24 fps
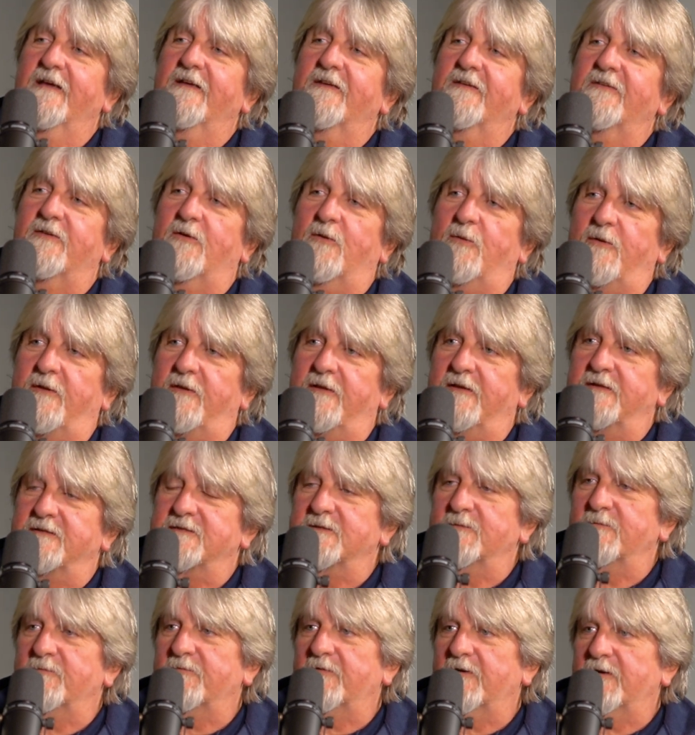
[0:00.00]
So we did
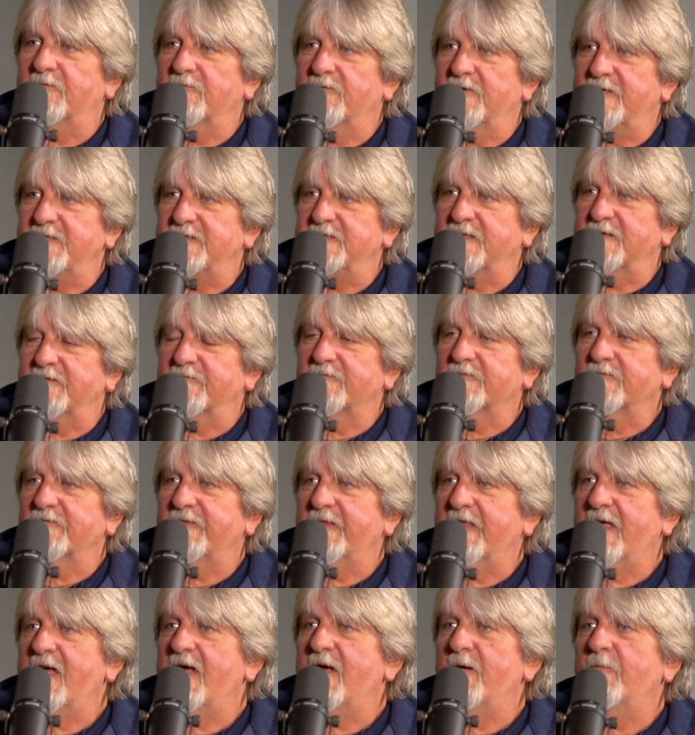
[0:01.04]
some fundraising for
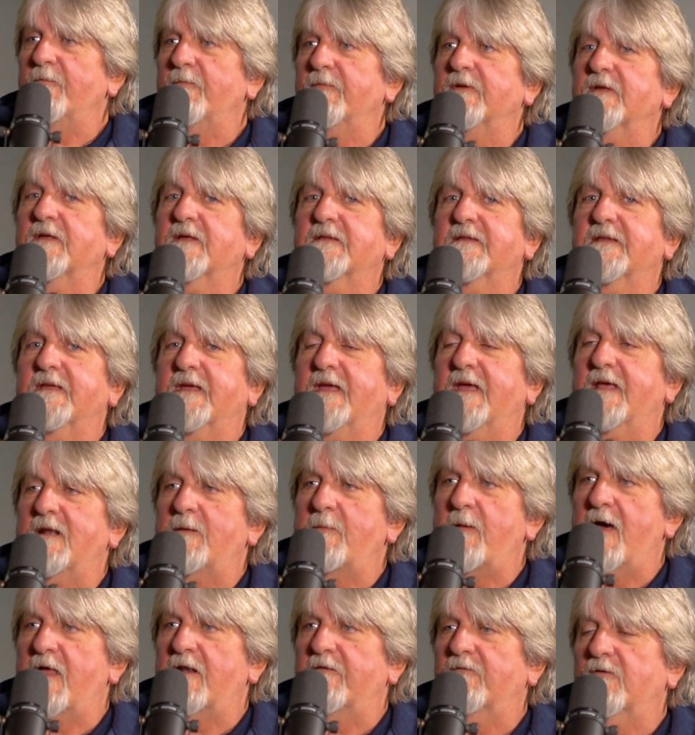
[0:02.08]
them to get
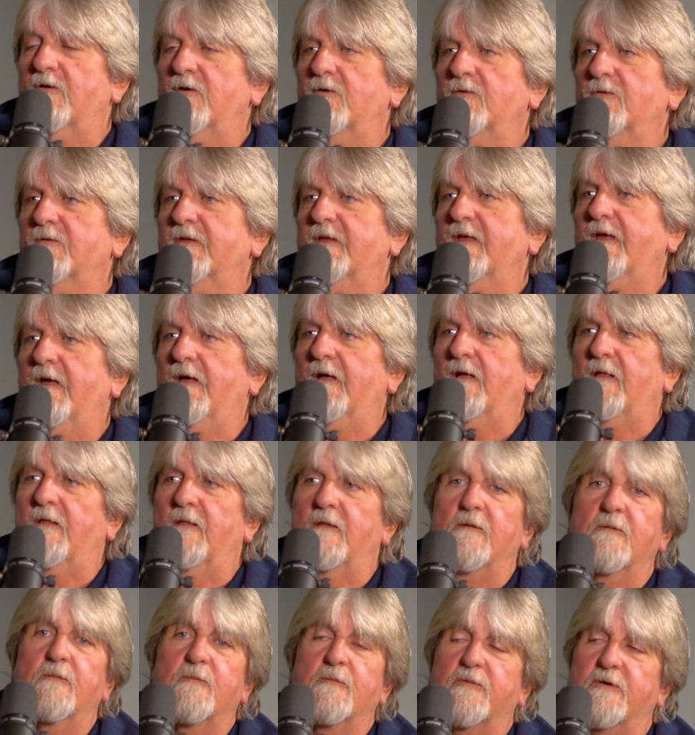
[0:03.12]
them out of a
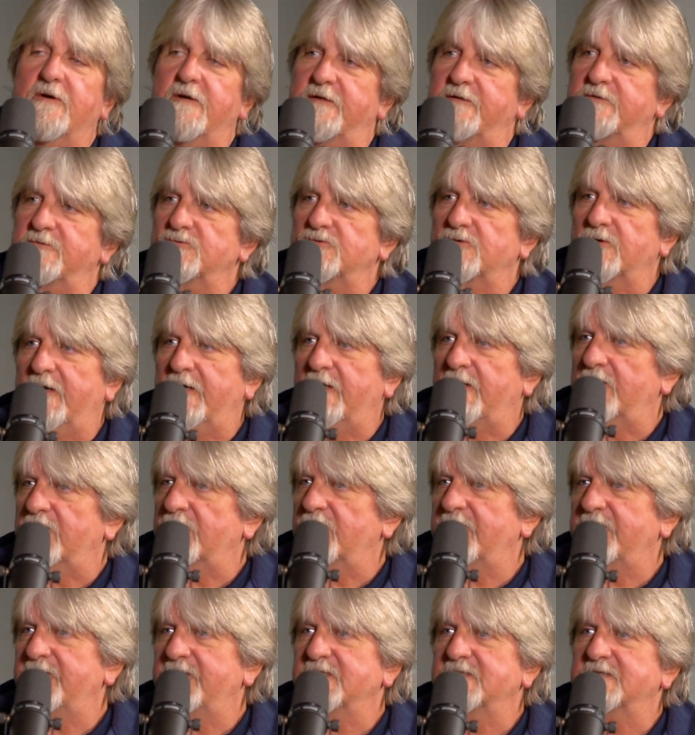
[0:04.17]
hotel, put a trailer
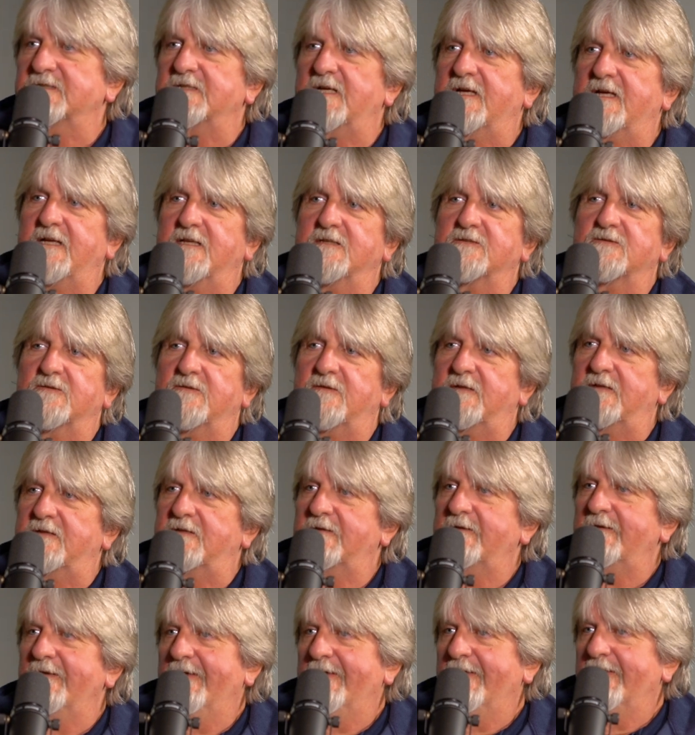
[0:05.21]
on the site so that,
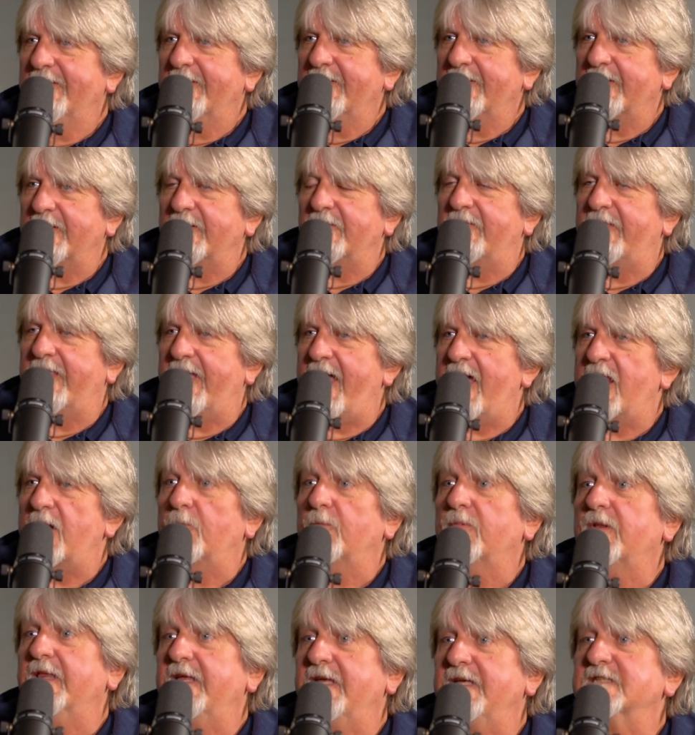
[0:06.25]
you know, they had a
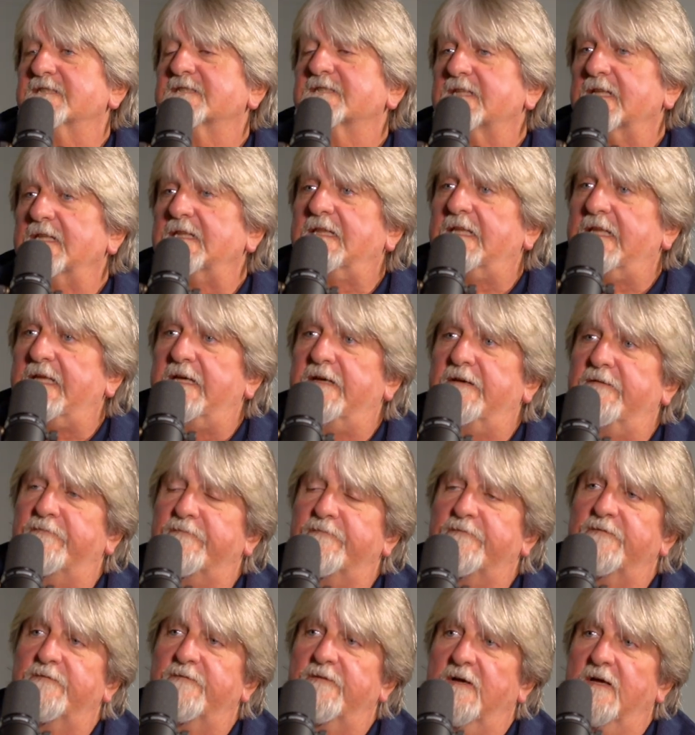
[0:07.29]
place to
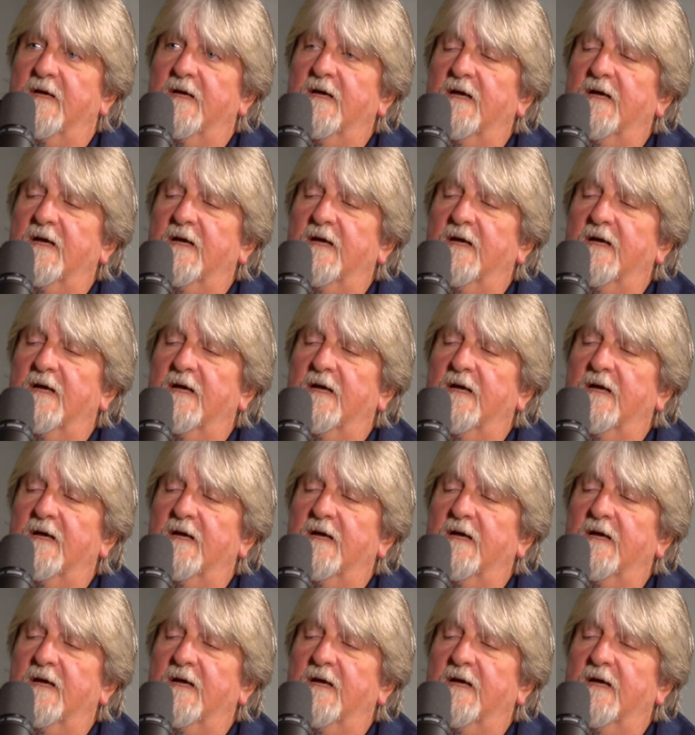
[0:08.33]
live.